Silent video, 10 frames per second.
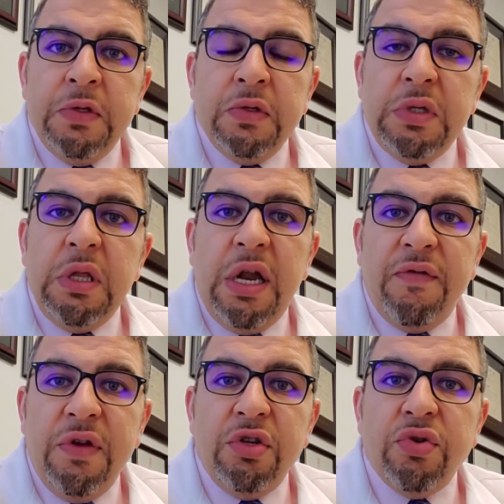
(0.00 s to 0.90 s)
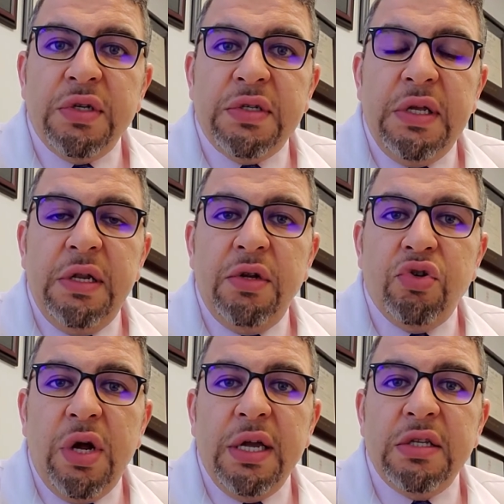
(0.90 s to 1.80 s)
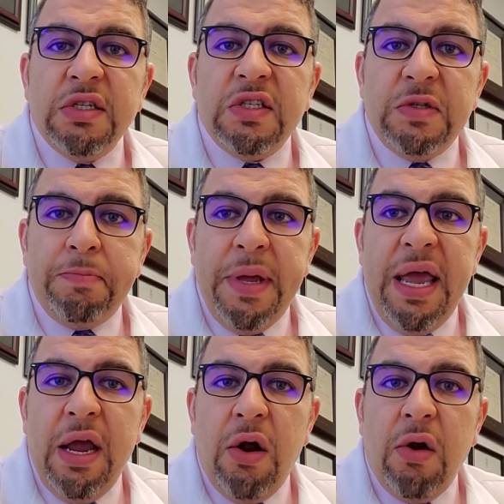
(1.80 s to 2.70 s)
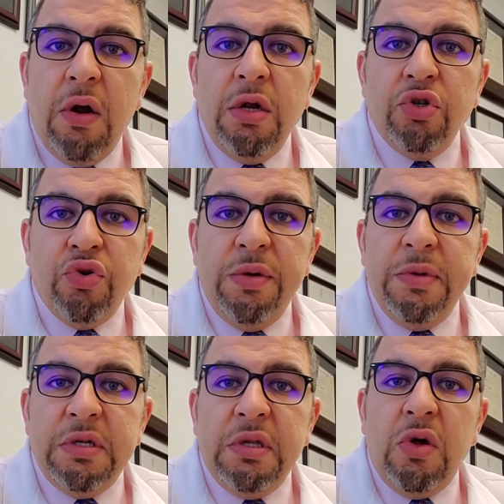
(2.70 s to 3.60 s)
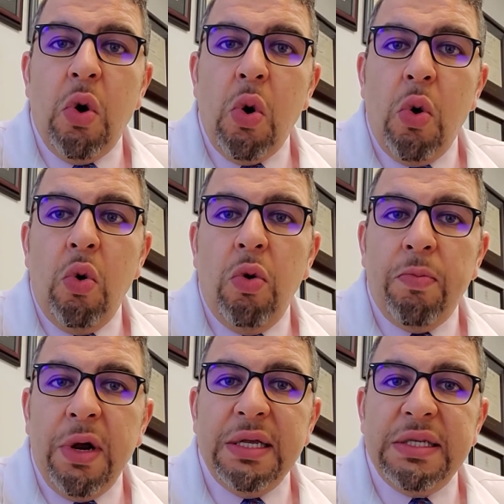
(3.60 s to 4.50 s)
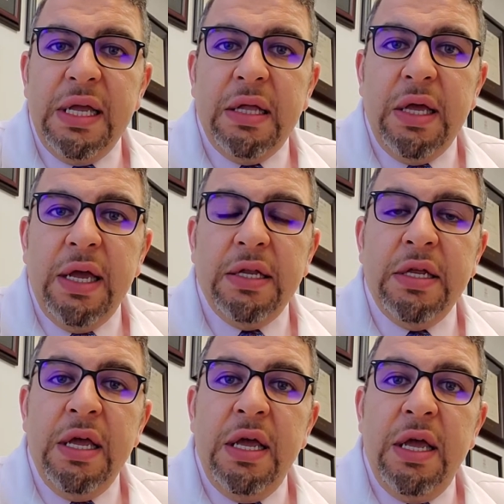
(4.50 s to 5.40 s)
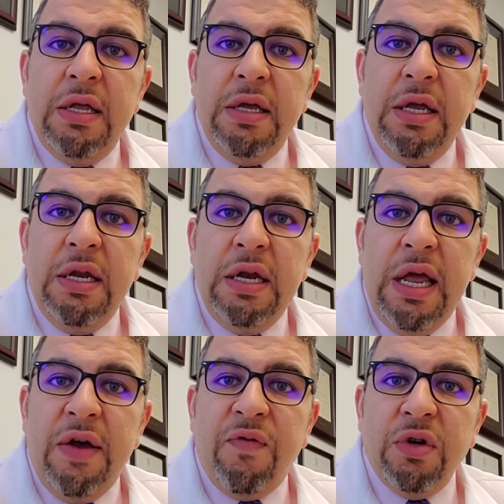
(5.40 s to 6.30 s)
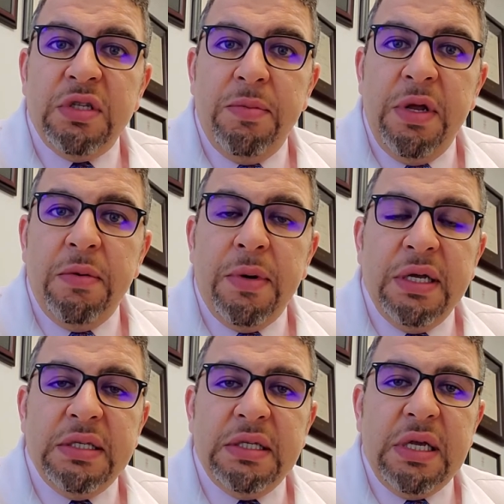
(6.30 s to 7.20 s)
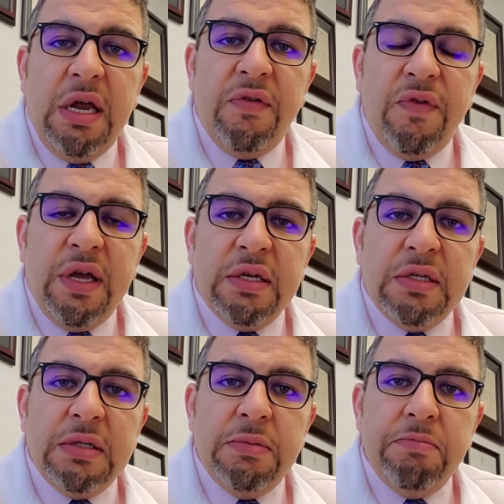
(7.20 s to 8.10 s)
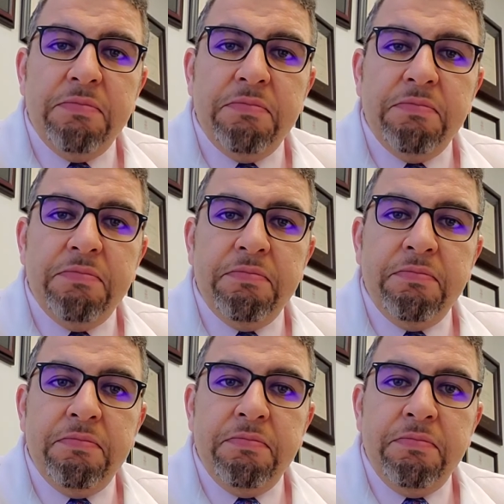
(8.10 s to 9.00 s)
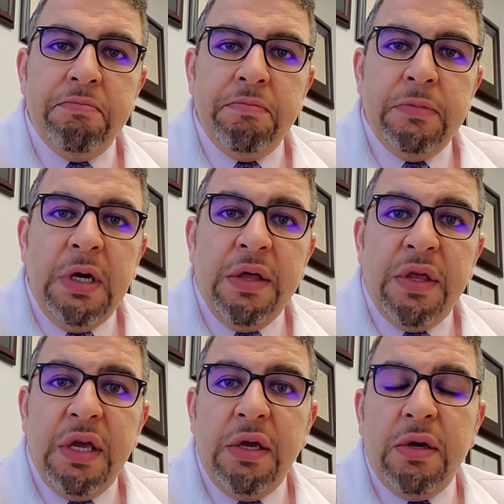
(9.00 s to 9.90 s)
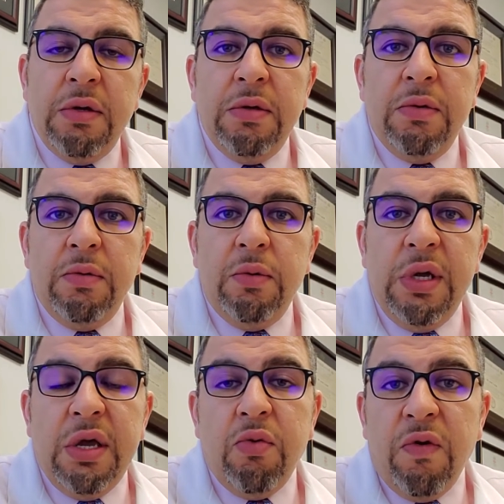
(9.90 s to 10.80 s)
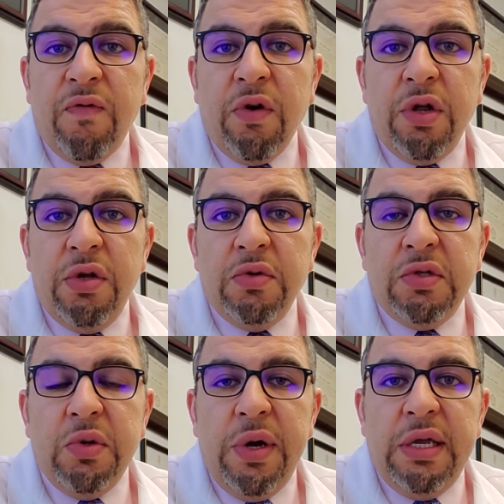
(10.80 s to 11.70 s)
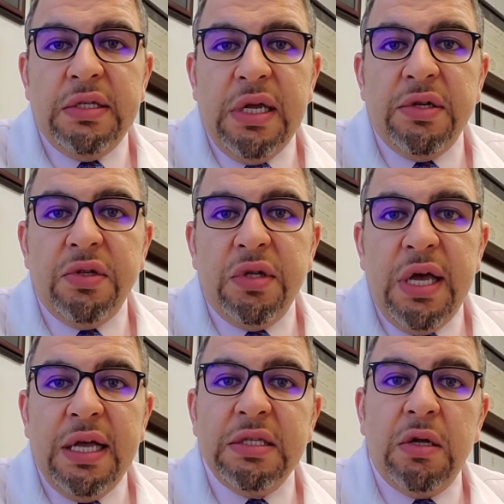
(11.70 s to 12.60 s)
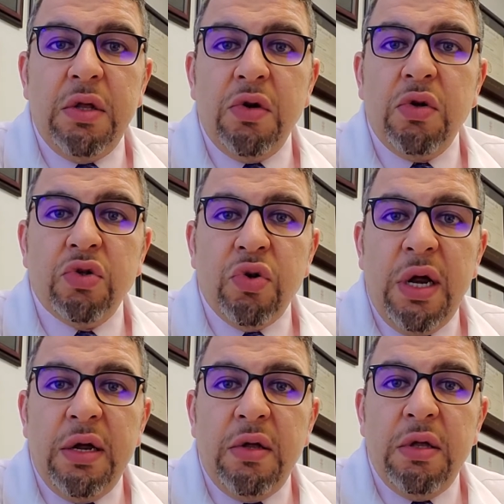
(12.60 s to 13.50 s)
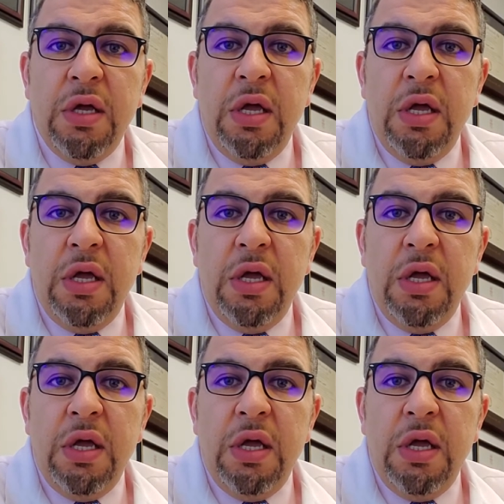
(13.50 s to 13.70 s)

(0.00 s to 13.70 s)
There's a lot of interest in trying to spare treatment of the whole prostate gland in an effort to minimize the side effects. I think we could refer you to a center that has a clinical trial